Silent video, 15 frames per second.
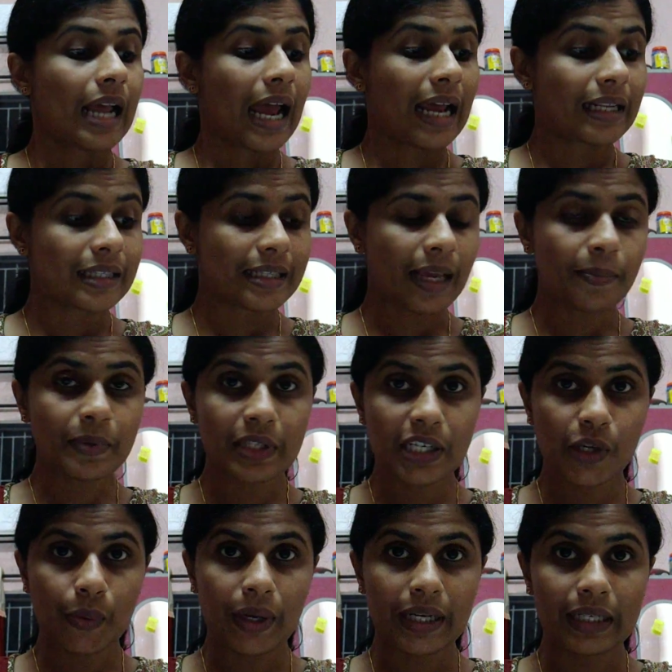and
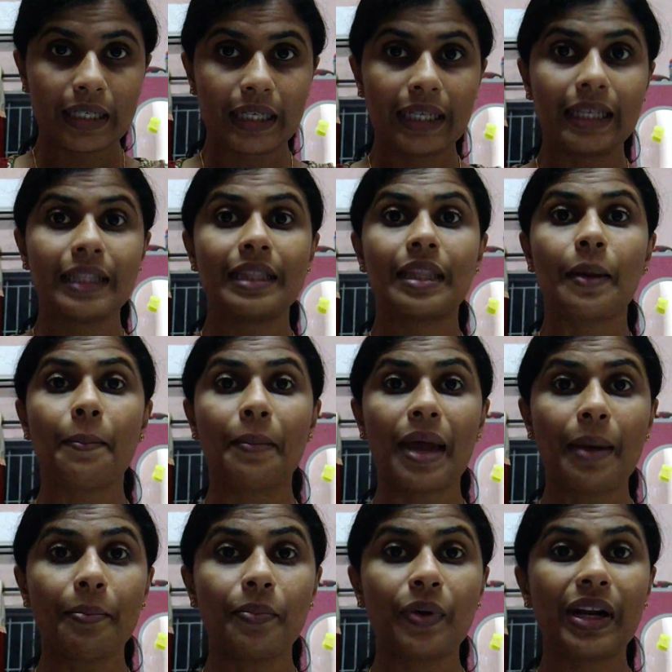subsequently the
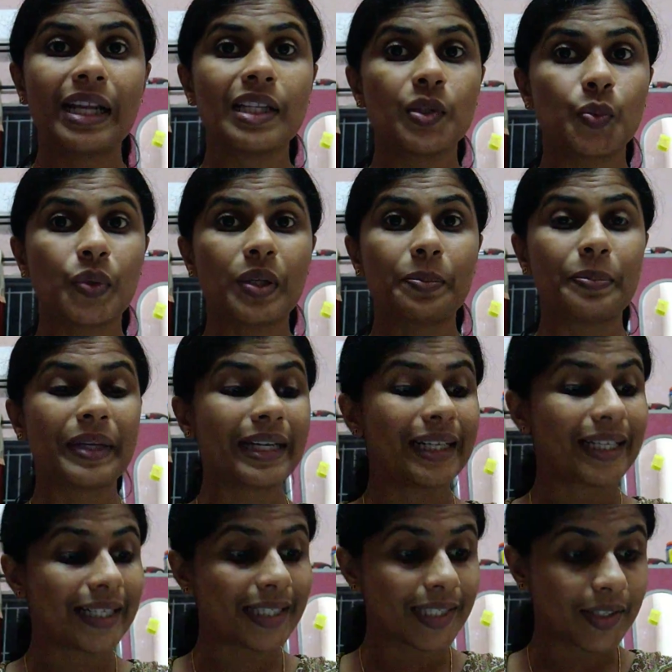membranes will be
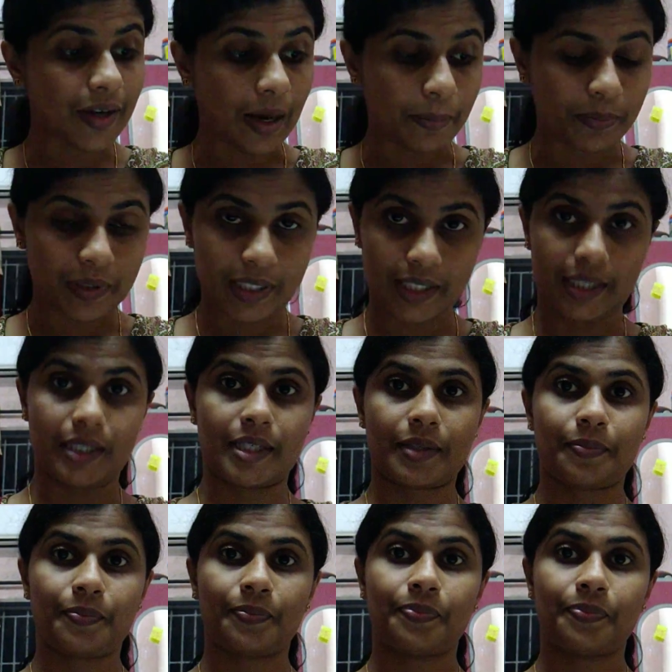disrupted,